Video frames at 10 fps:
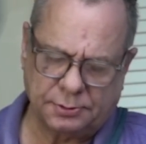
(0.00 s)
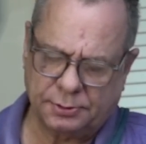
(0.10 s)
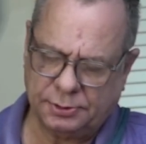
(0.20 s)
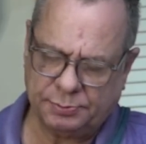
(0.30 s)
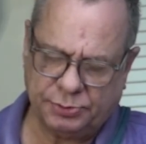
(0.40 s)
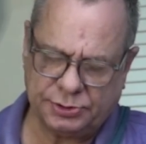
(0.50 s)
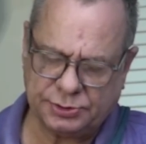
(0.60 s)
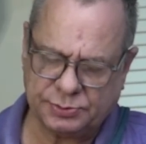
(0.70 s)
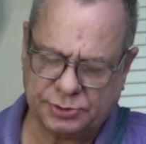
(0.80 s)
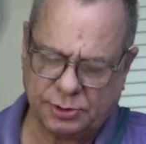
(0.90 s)
Let's put
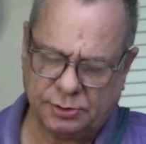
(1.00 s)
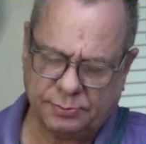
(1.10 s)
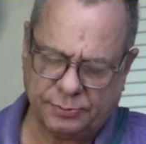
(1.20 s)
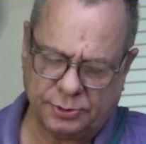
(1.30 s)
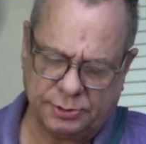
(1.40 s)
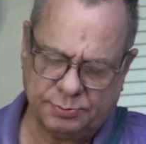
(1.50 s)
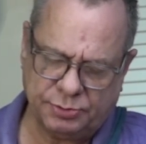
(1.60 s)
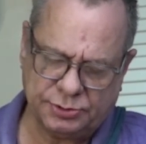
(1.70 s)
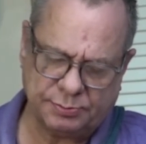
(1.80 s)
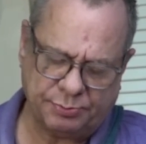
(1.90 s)
some salt. Let's
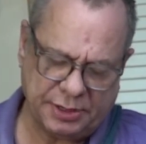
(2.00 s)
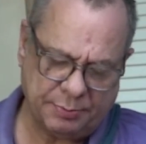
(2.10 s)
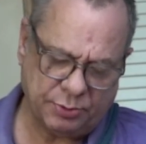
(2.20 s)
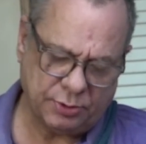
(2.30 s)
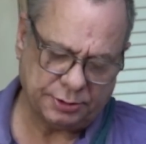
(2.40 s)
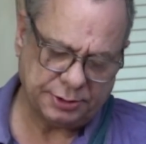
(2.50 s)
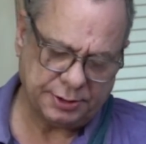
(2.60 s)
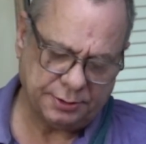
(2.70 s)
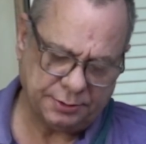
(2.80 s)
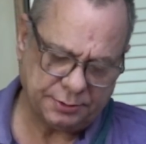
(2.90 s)
put some pepper on there.